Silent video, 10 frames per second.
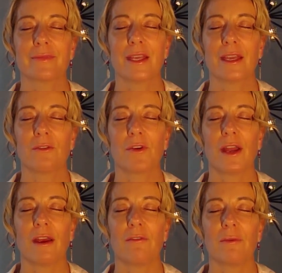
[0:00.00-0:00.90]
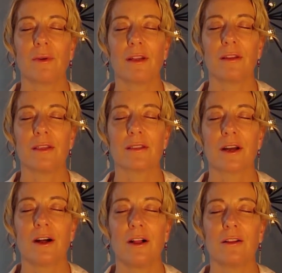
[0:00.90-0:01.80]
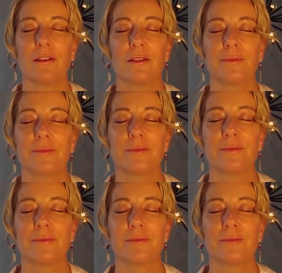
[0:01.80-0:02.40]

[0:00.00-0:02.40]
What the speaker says: Thank you for everyone on this call.